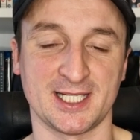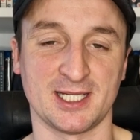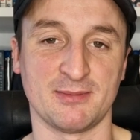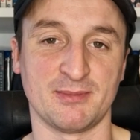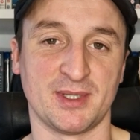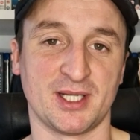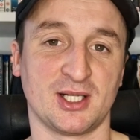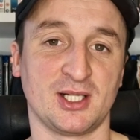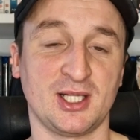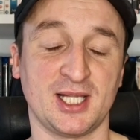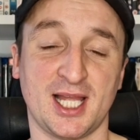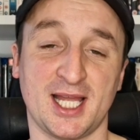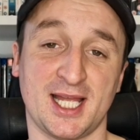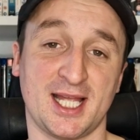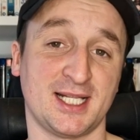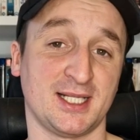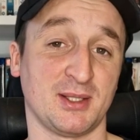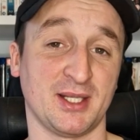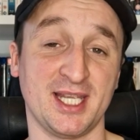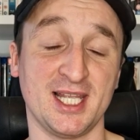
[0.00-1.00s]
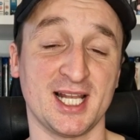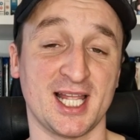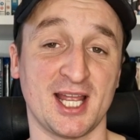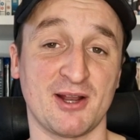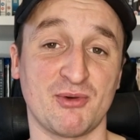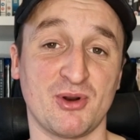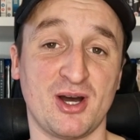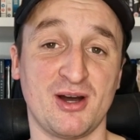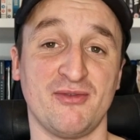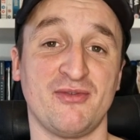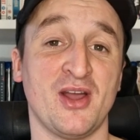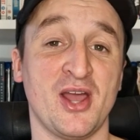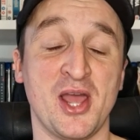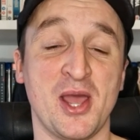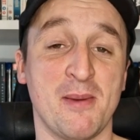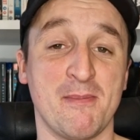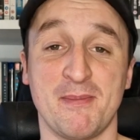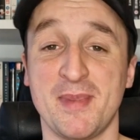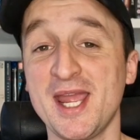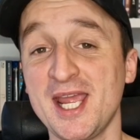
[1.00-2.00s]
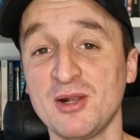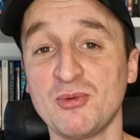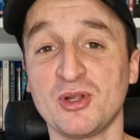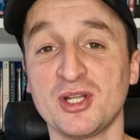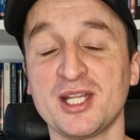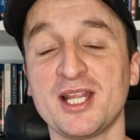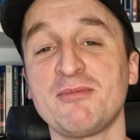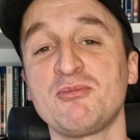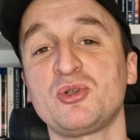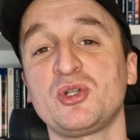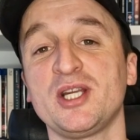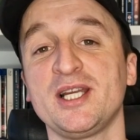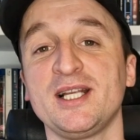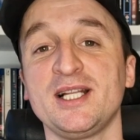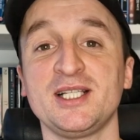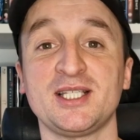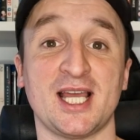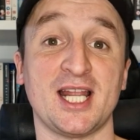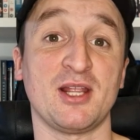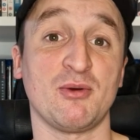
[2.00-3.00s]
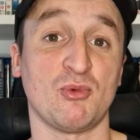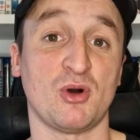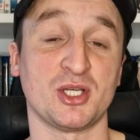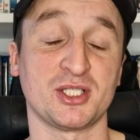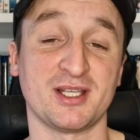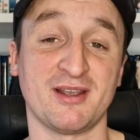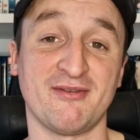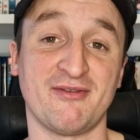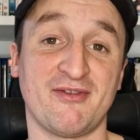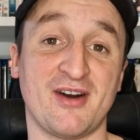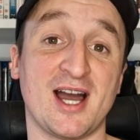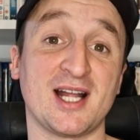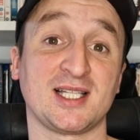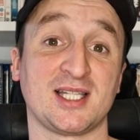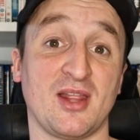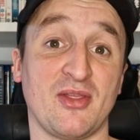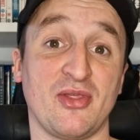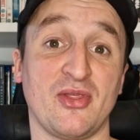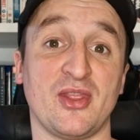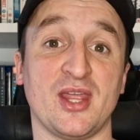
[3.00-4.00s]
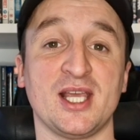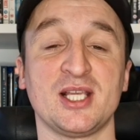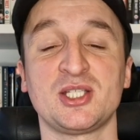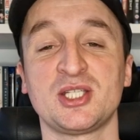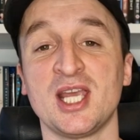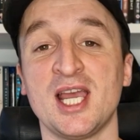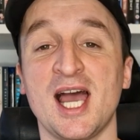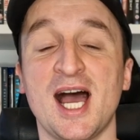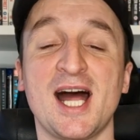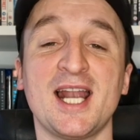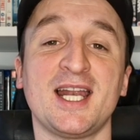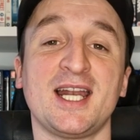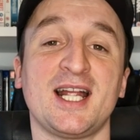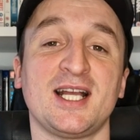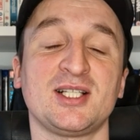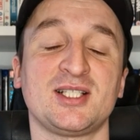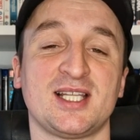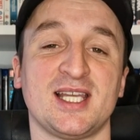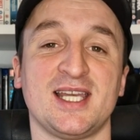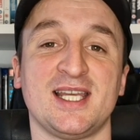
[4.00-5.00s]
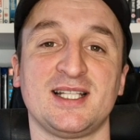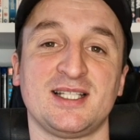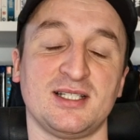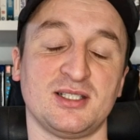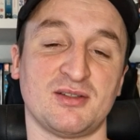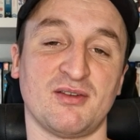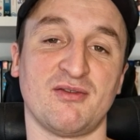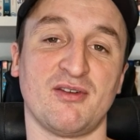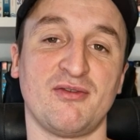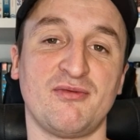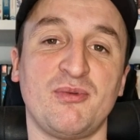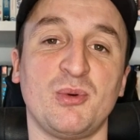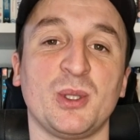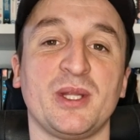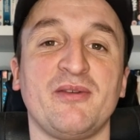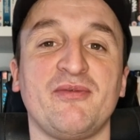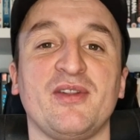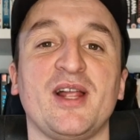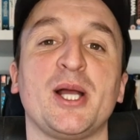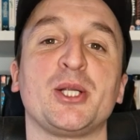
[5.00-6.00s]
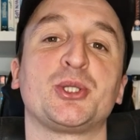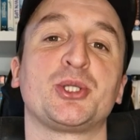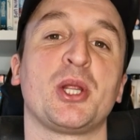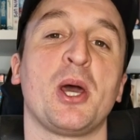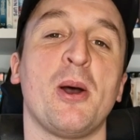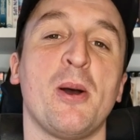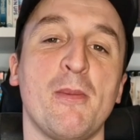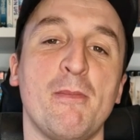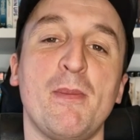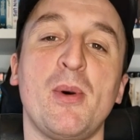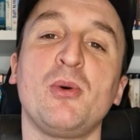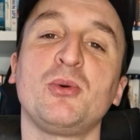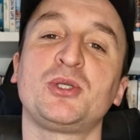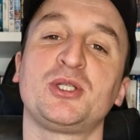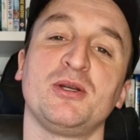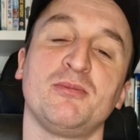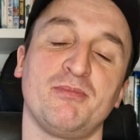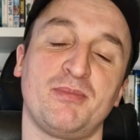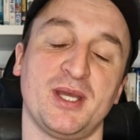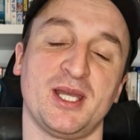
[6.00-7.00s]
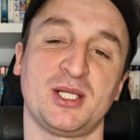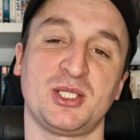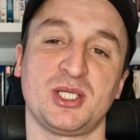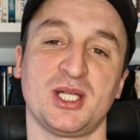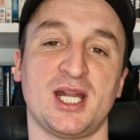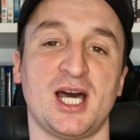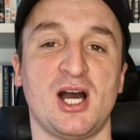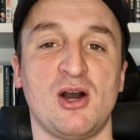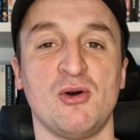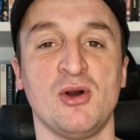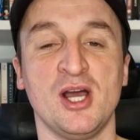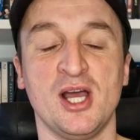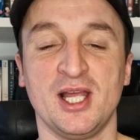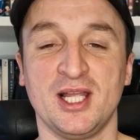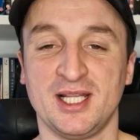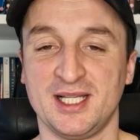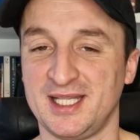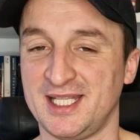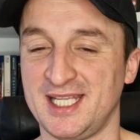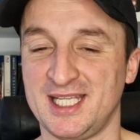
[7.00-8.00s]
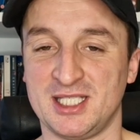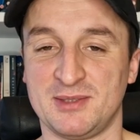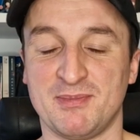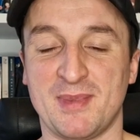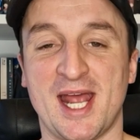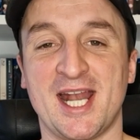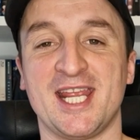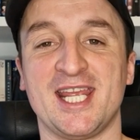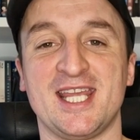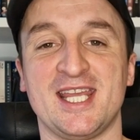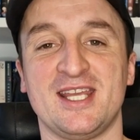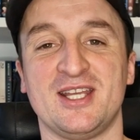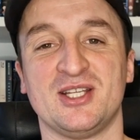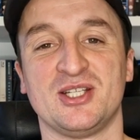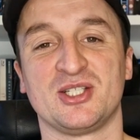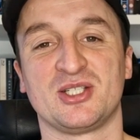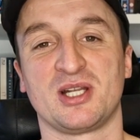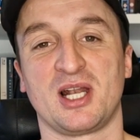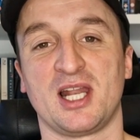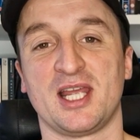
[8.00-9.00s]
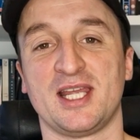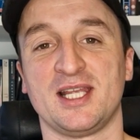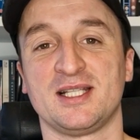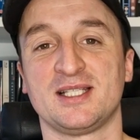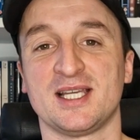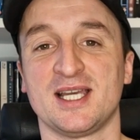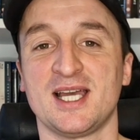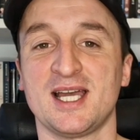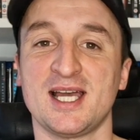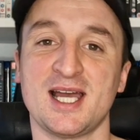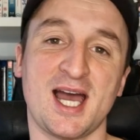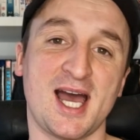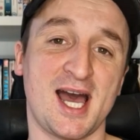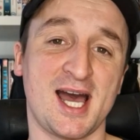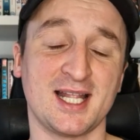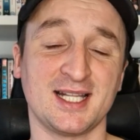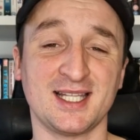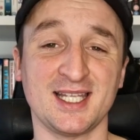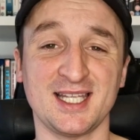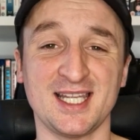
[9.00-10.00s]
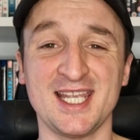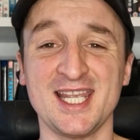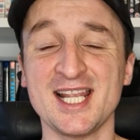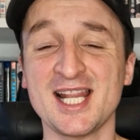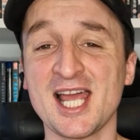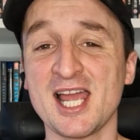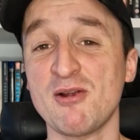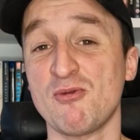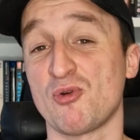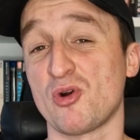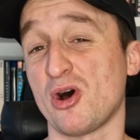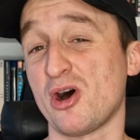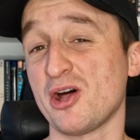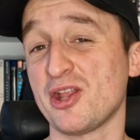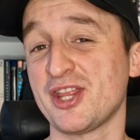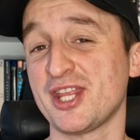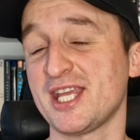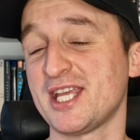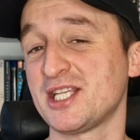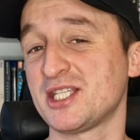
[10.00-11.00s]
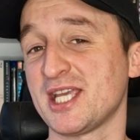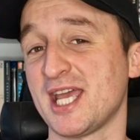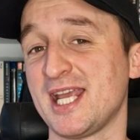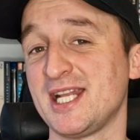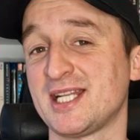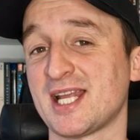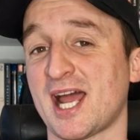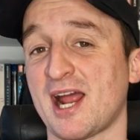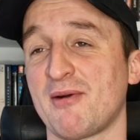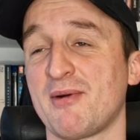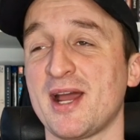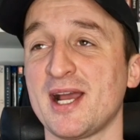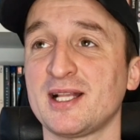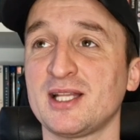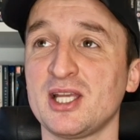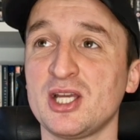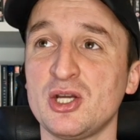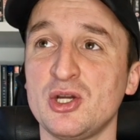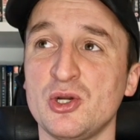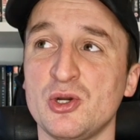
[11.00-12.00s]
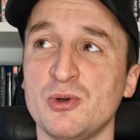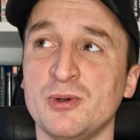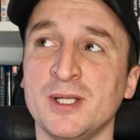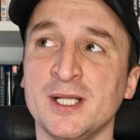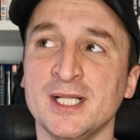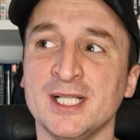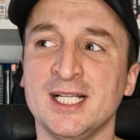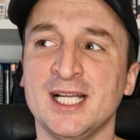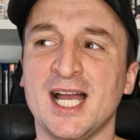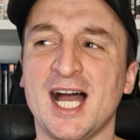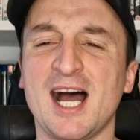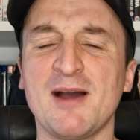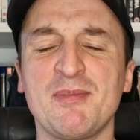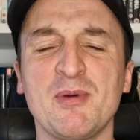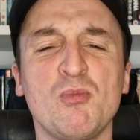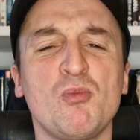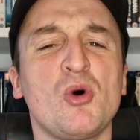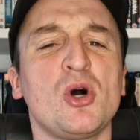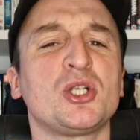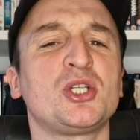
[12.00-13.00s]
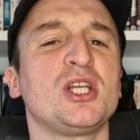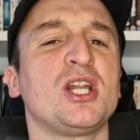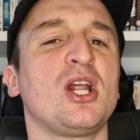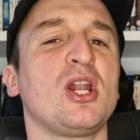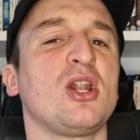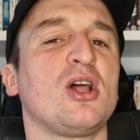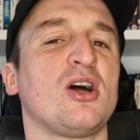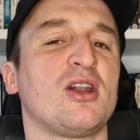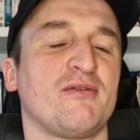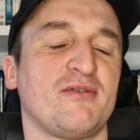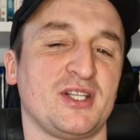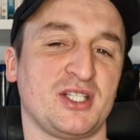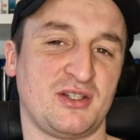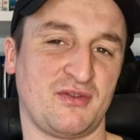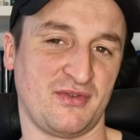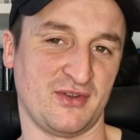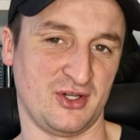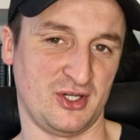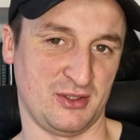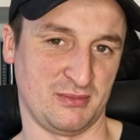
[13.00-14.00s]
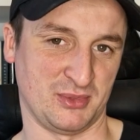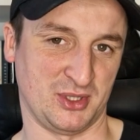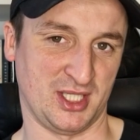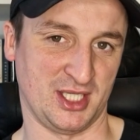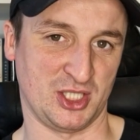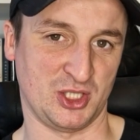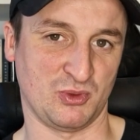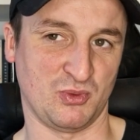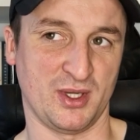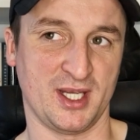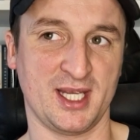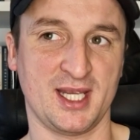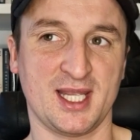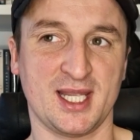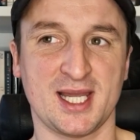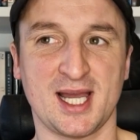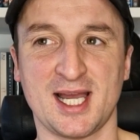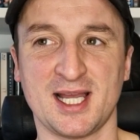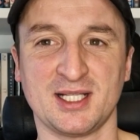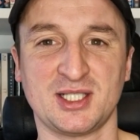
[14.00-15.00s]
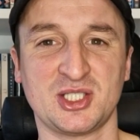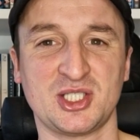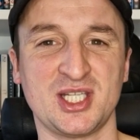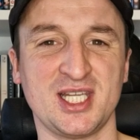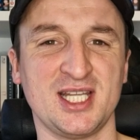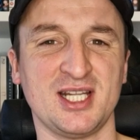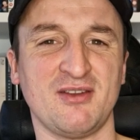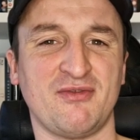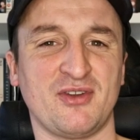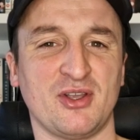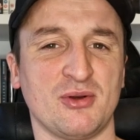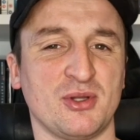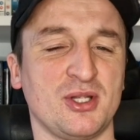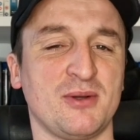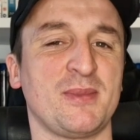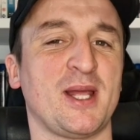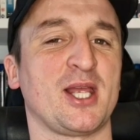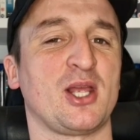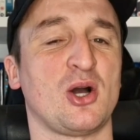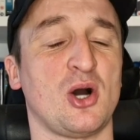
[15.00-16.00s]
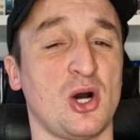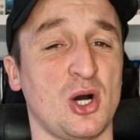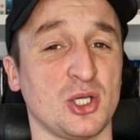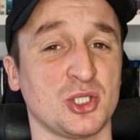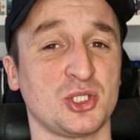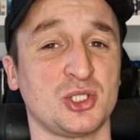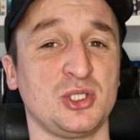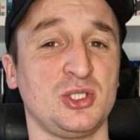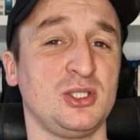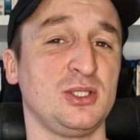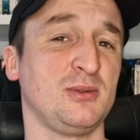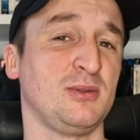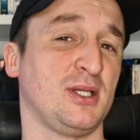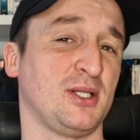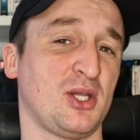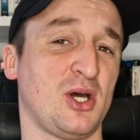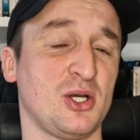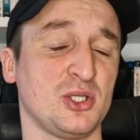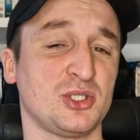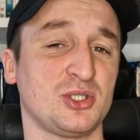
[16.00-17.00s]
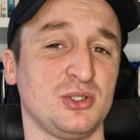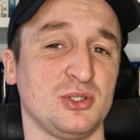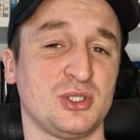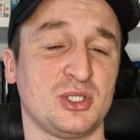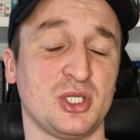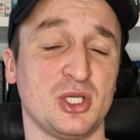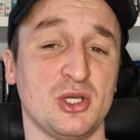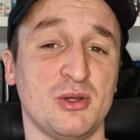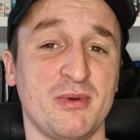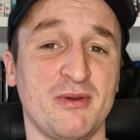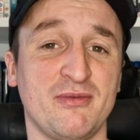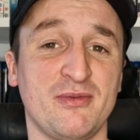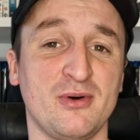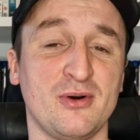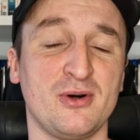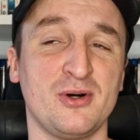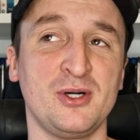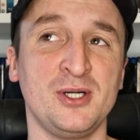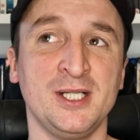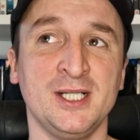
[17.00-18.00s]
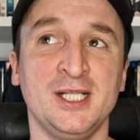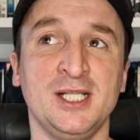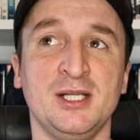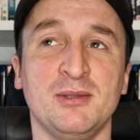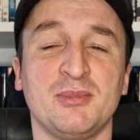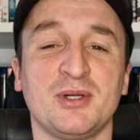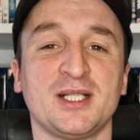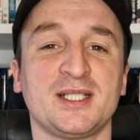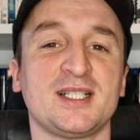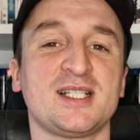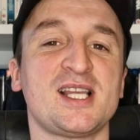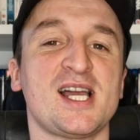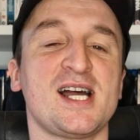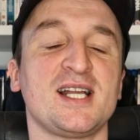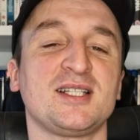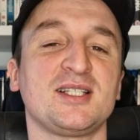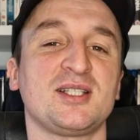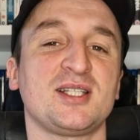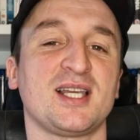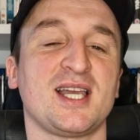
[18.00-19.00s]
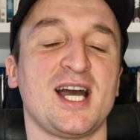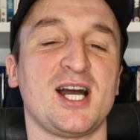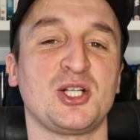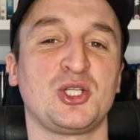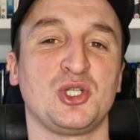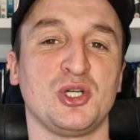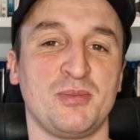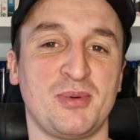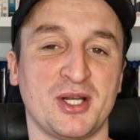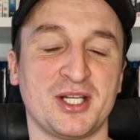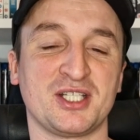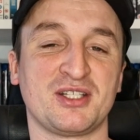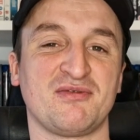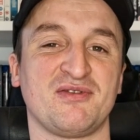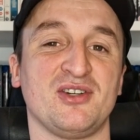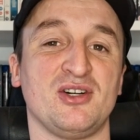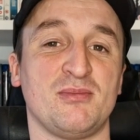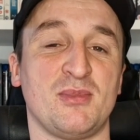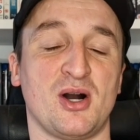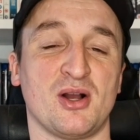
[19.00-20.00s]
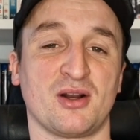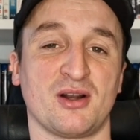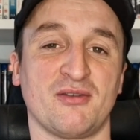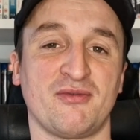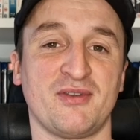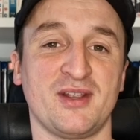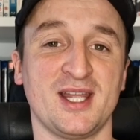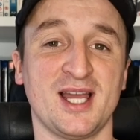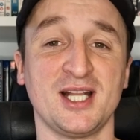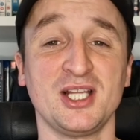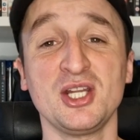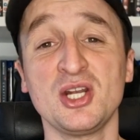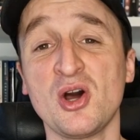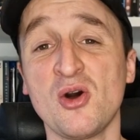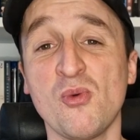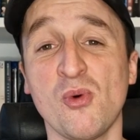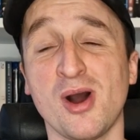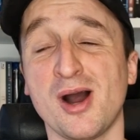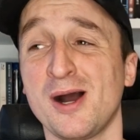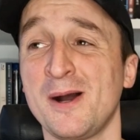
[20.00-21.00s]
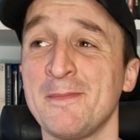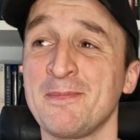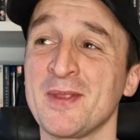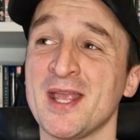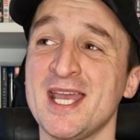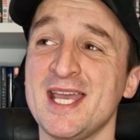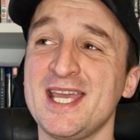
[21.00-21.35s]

in the middle, and Eli Roth made one of them trailers, and it was in fact this. And it has turned into a fully fledged motion picture now, these many years later. And Eli Roth is a director who I've been watching a lot of his films this week. I'd seen a few of them, like Hostel and Hostel 2 before, but I decided to catch up on his filmography. And you know what?